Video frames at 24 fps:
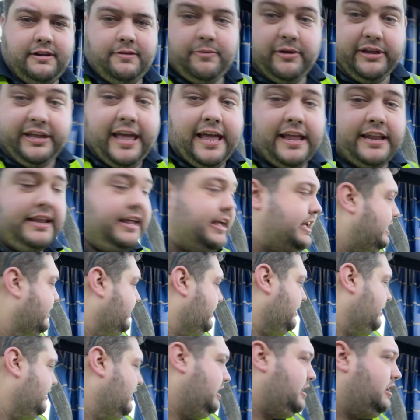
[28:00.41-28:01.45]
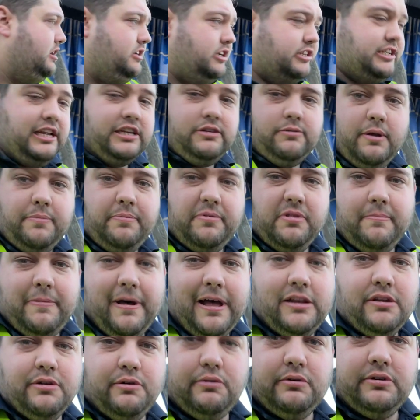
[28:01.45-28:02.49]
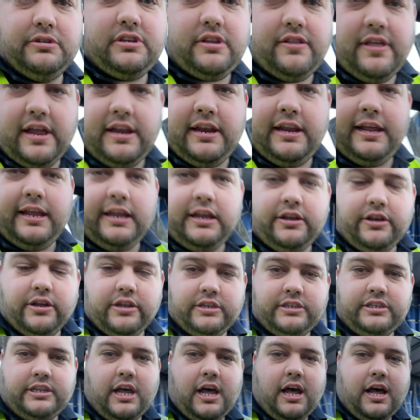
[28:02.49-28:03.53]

We're getting there, because that's to open the back doors so then he could